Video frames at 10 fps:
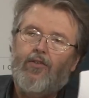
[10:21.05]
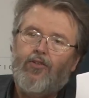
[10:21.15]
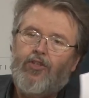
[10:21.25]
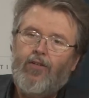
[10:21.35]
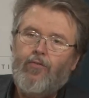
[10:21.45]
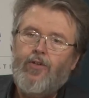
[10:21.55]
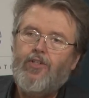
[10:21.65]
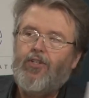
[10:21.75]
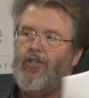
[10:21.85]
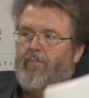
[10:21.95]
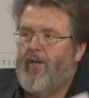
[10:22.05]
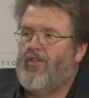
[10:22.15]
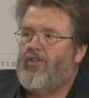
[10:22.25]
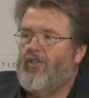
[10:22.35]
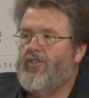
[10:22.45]
There's different
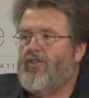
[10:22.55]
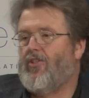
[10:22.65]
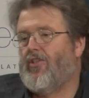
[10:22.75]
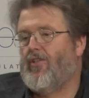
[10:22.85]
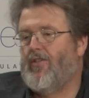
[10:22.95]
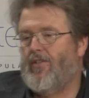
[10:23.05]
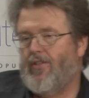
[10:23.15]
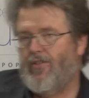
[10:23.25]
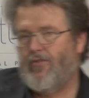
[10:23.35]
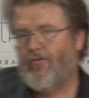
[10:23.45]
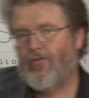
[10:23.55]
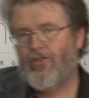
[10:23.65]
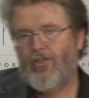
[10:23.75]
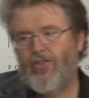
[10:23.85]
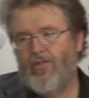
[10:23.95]
dimensions to
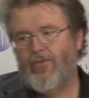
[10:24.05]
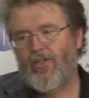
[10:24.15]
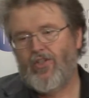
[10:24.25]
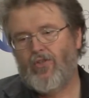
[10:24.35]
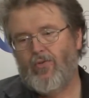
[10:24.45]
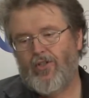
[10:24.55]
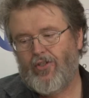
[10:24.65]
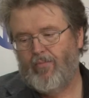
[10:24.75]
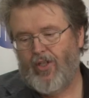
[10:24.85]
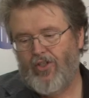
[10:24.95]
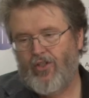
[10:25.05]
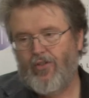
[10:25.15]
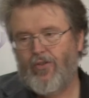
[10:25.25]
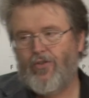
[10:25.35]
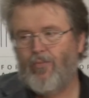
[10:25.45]
food systems. I just want to
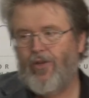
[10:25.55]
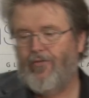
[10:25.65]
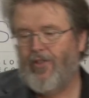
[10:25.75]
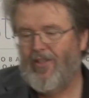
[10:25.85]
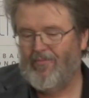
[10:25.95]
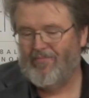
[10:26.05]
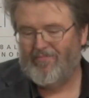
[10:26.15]
mention those briefly.